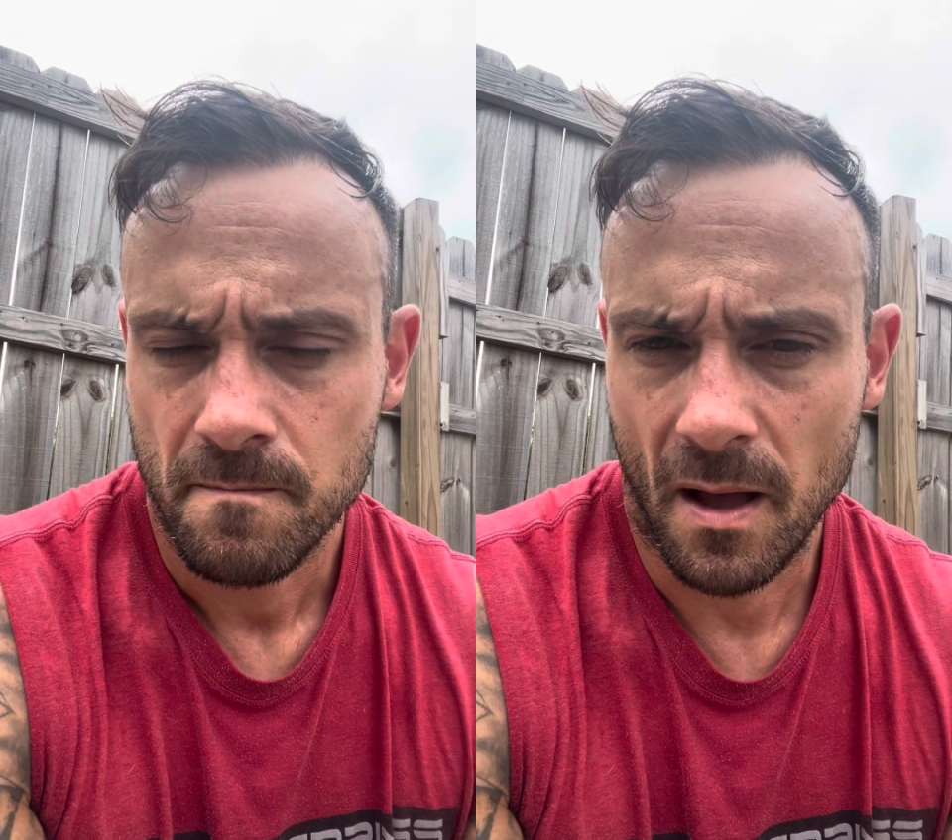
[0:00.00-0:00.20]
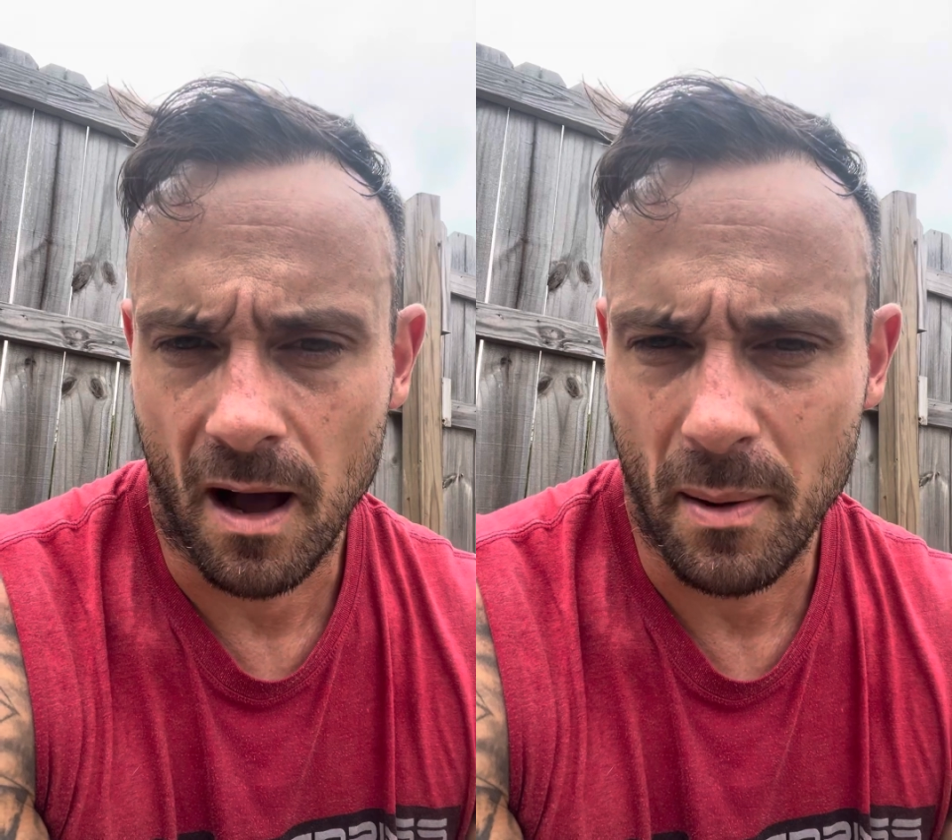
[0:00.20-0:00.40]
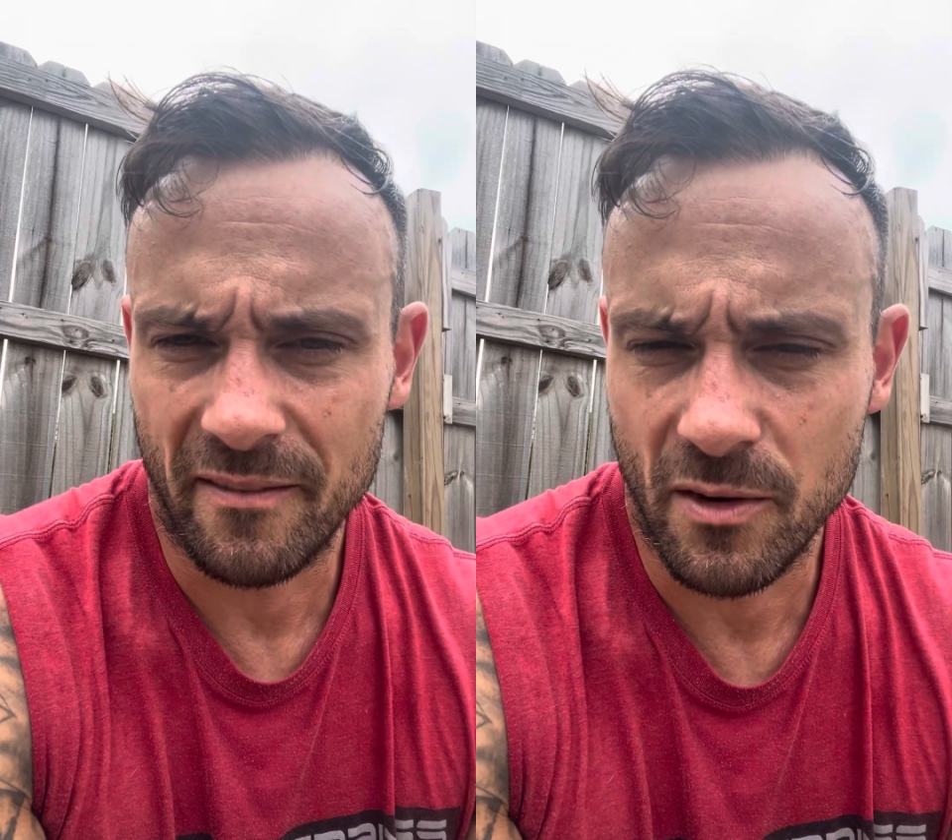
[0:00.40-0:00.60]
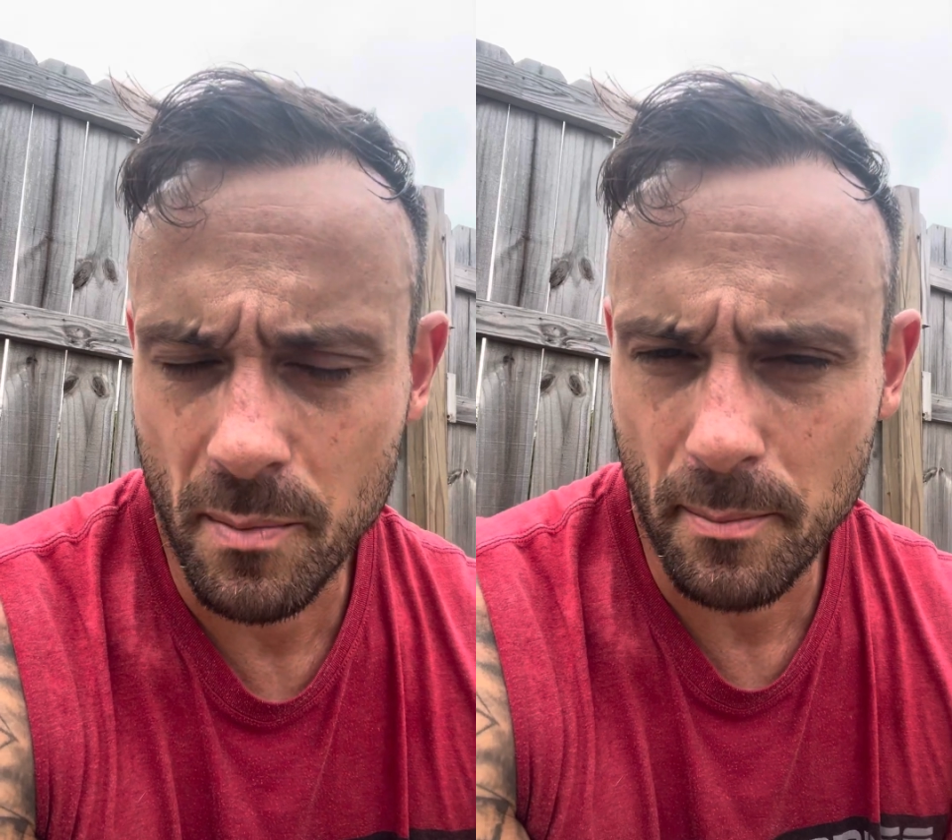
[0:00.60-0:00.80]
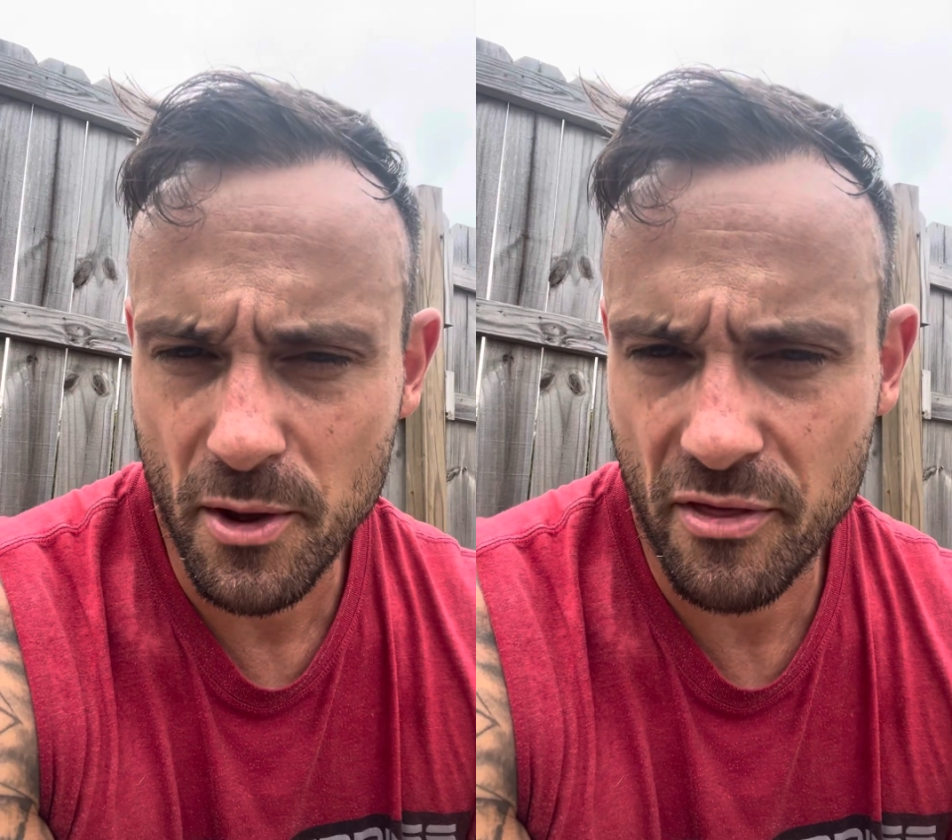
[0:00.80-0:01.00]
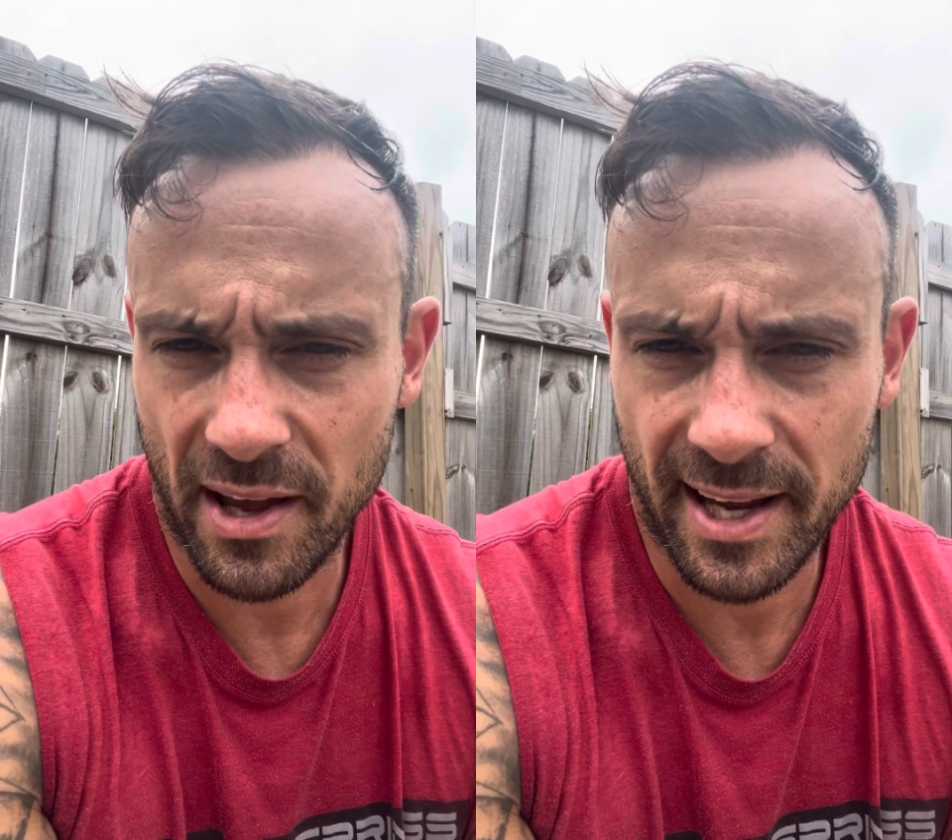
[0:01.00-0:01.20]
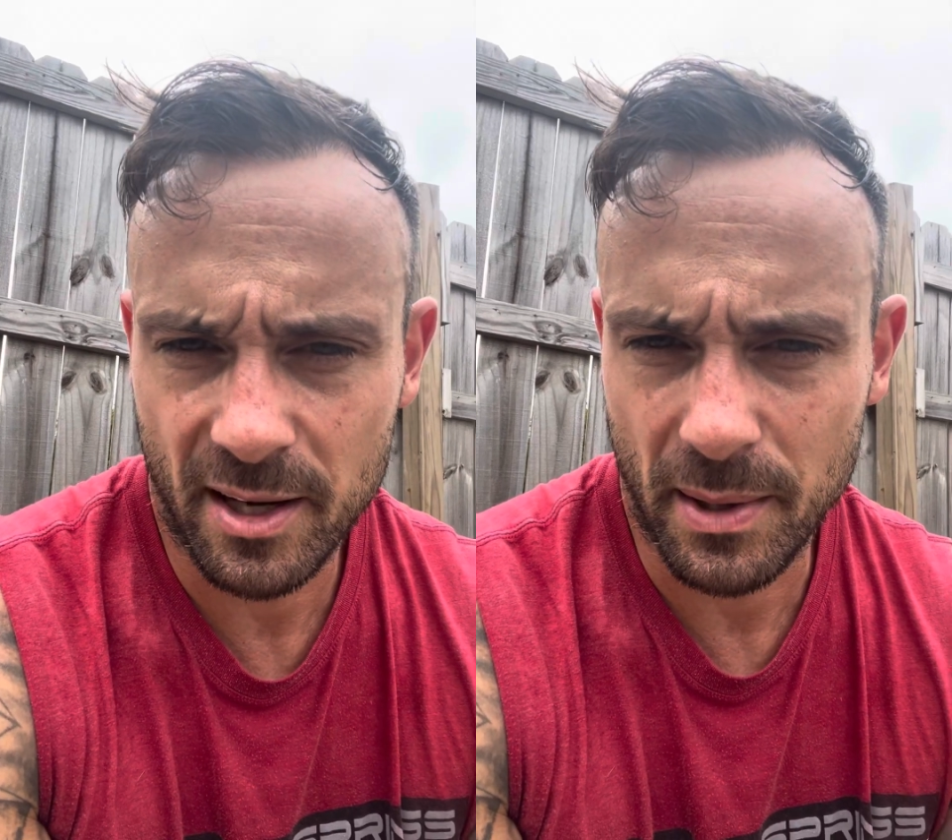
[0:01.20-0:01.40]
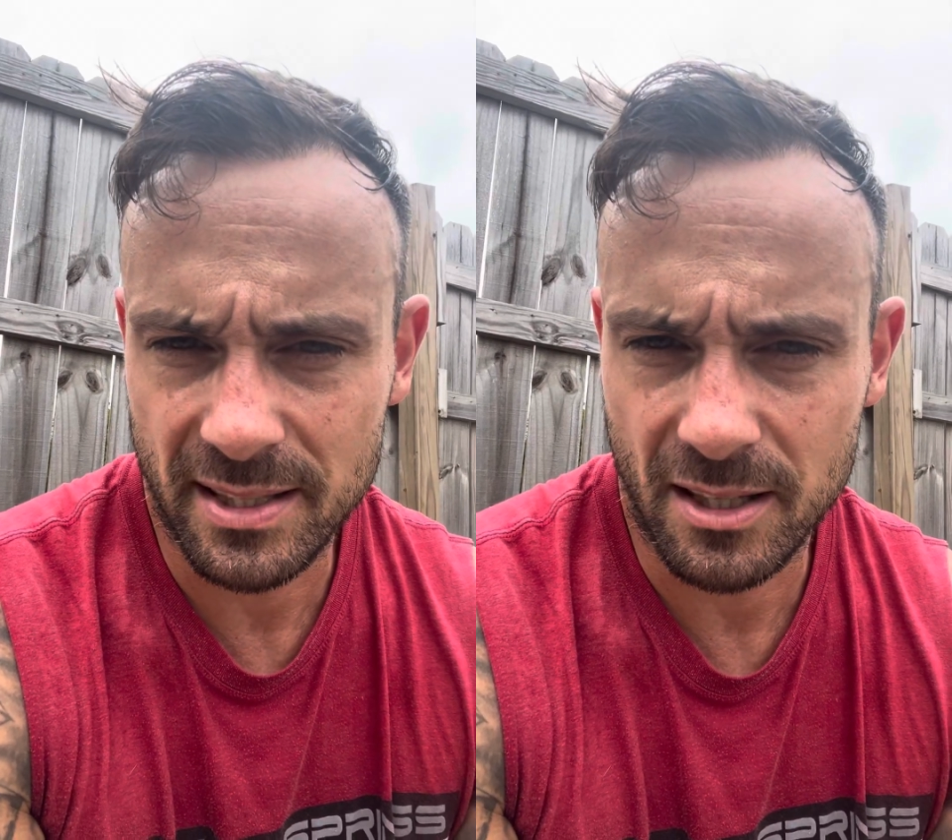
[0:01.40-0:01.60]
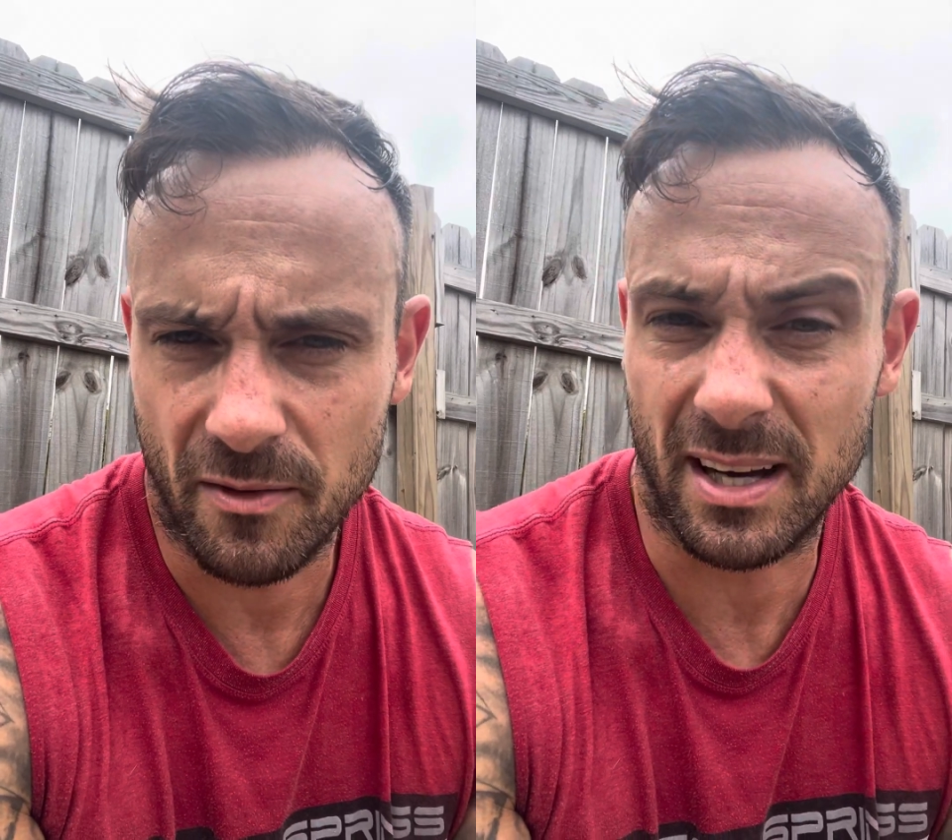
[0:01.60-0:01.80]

Um, I remember thinking to myself,